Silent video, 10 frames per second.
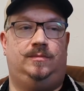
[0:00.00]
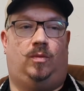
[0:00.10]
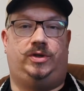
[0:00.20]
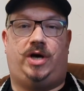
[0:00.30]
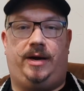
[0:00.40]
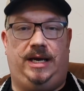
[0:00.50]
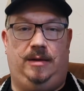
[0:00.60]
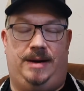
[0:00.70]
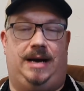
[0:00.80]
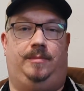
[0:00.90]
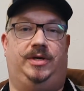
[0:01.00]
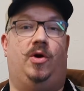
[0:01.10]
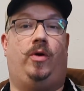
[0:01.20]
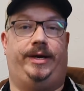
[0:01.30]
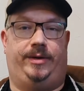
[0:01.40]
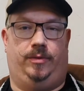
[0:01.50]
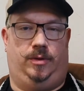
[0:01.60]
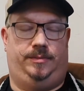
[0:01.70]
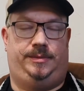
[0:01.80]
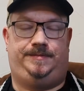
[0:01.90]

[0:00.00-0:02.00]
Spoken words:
we're talking about a minority group.